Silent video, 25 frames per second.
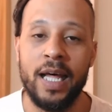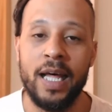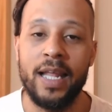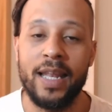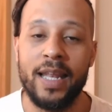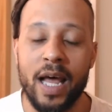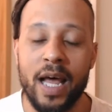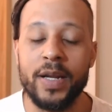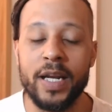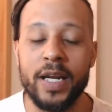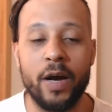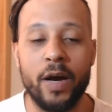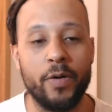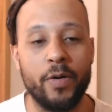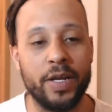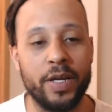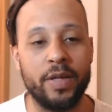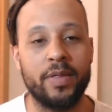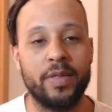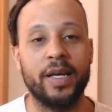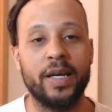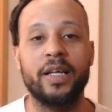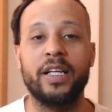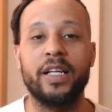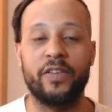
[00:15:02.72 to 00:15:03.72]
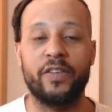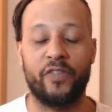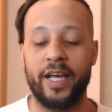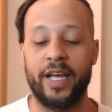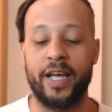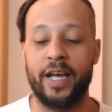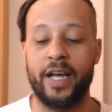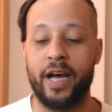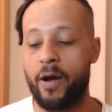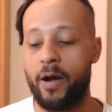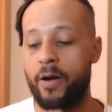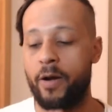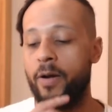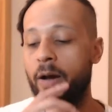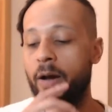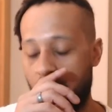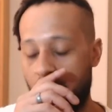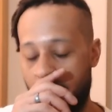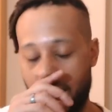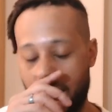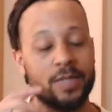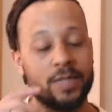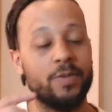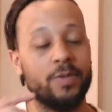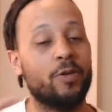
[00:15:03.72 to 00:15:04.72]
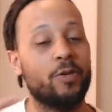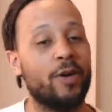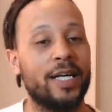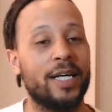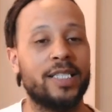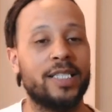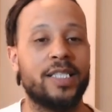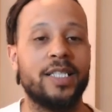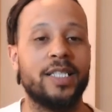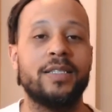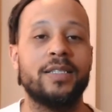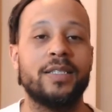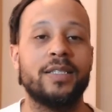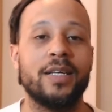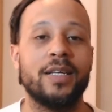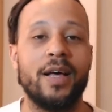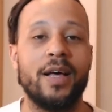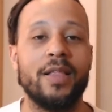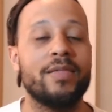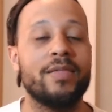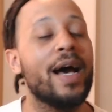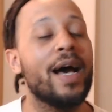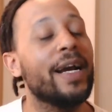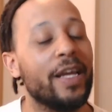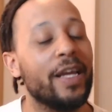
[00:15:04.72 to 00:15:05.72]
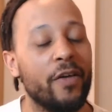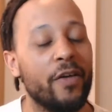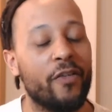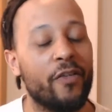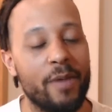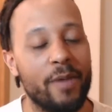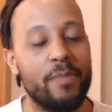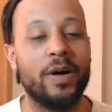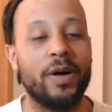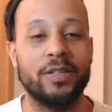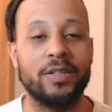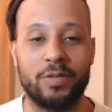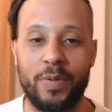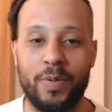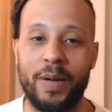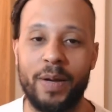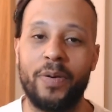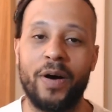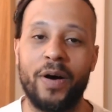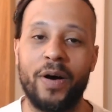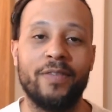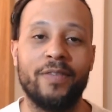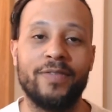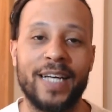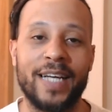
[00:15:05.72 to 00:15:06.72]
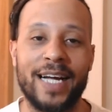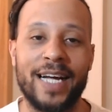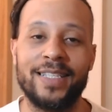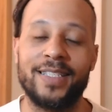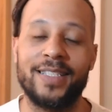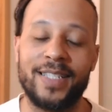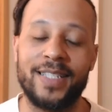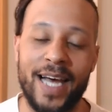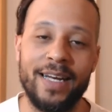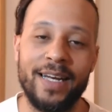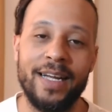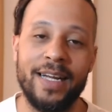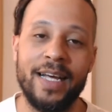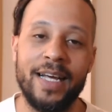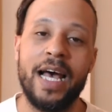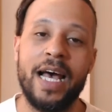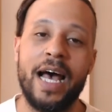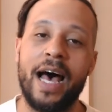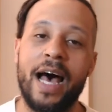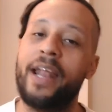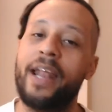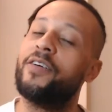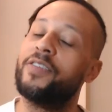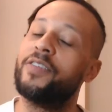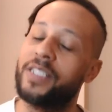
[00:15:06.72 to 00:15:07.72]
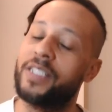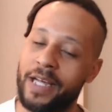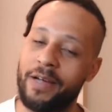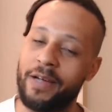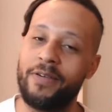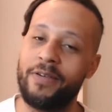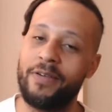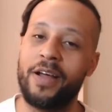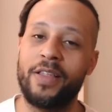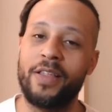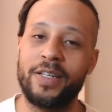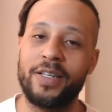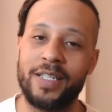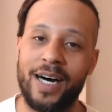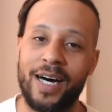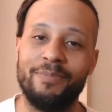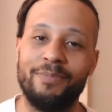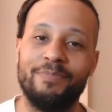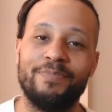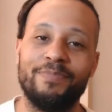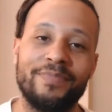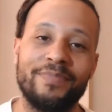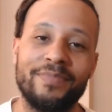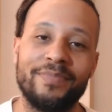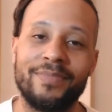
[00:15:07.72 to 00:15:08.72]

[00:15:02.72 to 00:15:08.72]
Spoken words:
Let me know what you think of this video. Ask some questions. Thank you very much for being part of Dan's Den, and I'll see you another time.